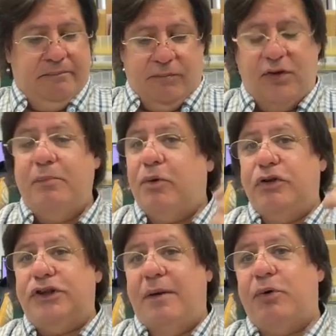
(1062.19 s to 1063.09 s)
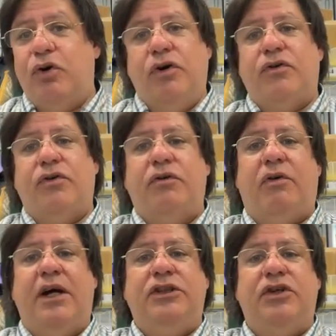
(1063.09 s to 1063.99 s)
simple shepherd hooks,
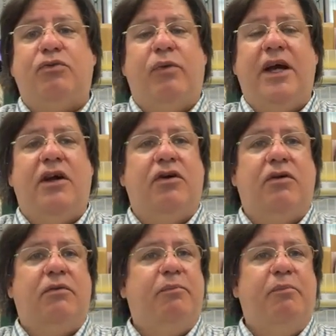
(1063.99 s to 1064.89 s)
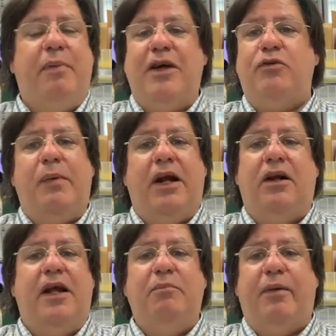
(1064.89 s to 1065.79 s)
right? Just regular base metal
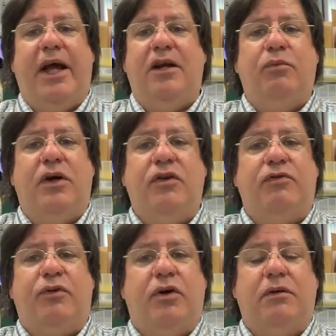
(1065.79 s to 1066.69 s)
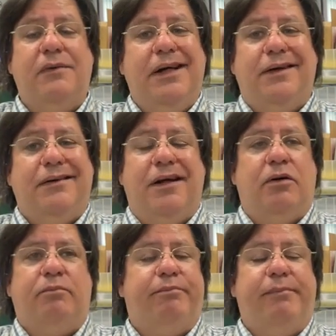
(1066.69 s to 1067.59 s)
and plated ones for, you
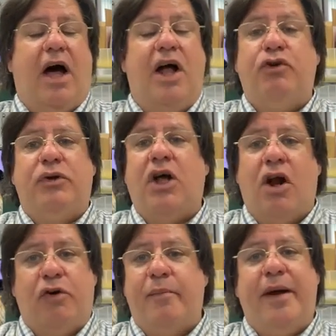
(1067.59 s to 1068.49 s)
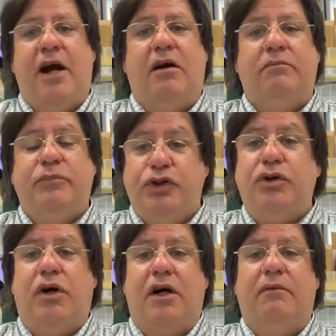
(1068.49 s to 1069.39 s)
know, under $1 a pair.
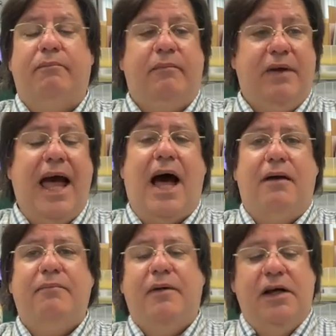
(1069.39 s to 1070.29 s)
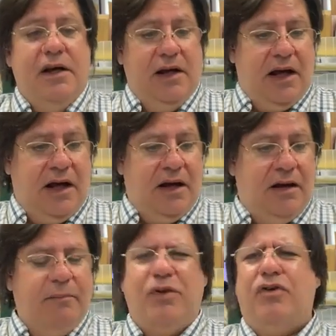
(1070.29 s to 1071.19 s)
Sure, yeah.
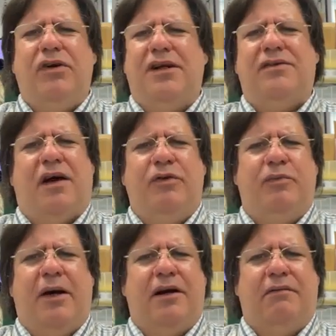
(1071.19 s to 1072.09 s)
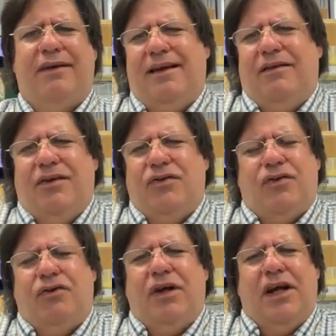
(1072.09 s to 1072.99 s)
Sterling is always better. I think
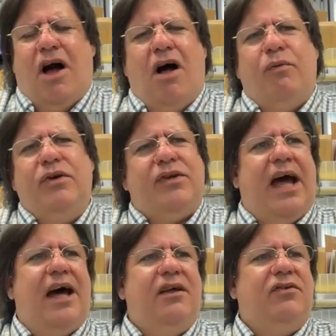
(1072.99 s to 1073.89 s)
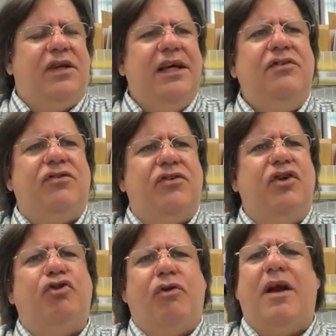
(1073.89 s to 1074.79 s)
sterling always adds
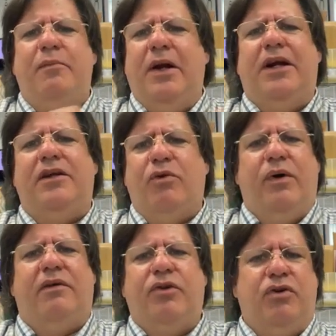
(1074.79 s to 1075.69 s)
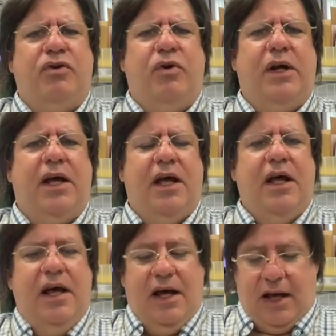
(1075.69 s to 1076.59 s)
instant credibility to whatever you're doing.
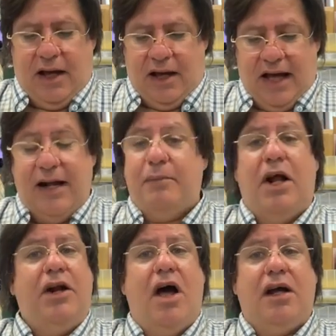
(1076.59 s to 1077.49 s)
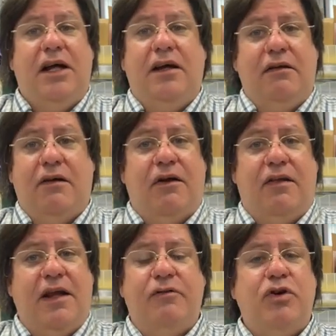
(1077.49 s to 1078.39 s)
And I'm not knocking the
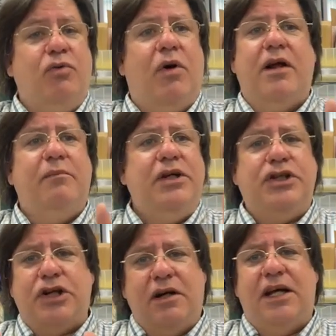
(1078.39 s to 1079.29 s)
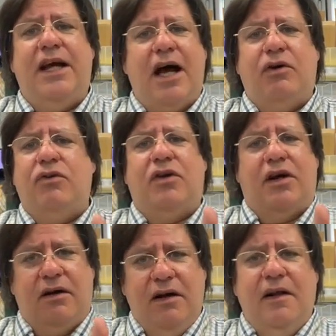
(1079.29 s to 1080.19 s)
thing. If you want to be chunking out,
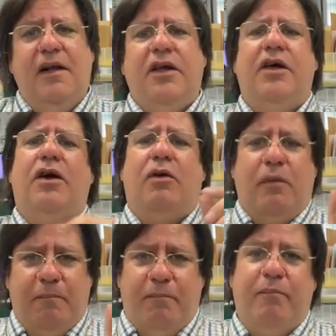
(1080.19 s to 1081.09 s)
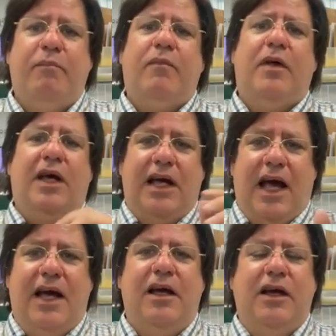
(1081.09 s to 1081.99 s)
you know,
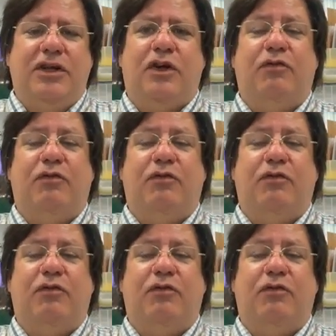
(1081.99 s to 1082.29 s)
just